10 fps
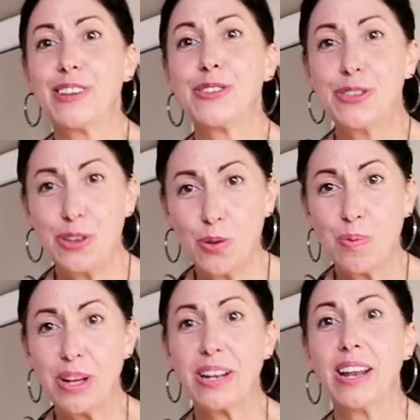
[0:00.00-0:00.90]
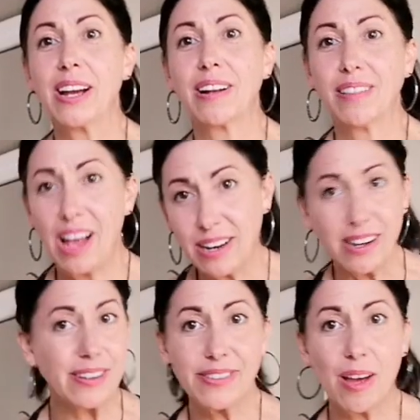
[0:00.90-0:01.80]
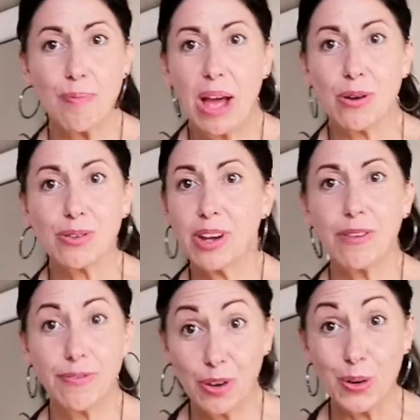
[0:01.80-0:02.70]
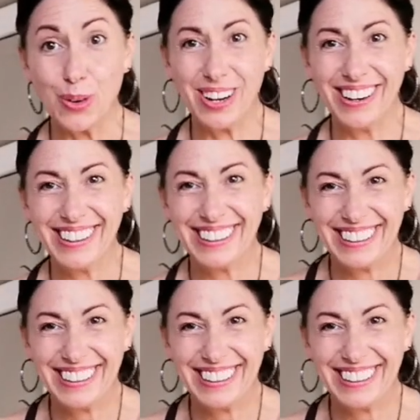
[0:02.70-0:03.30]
a stupid, gluttonous amount of food.